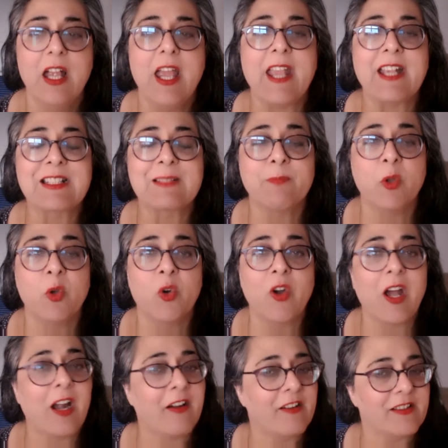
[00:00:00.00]
Explore
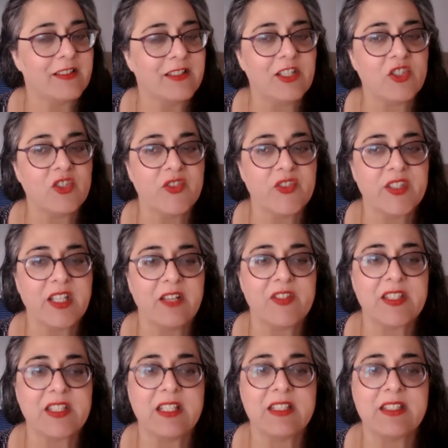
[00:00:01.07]
our additional
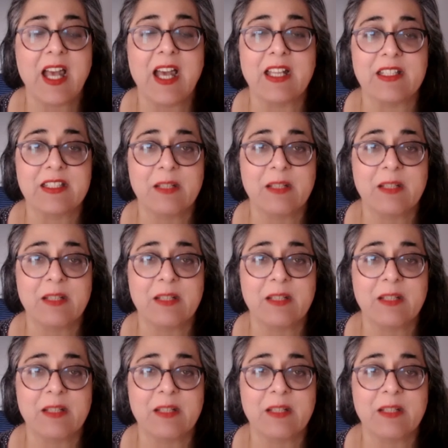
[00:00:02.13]
services at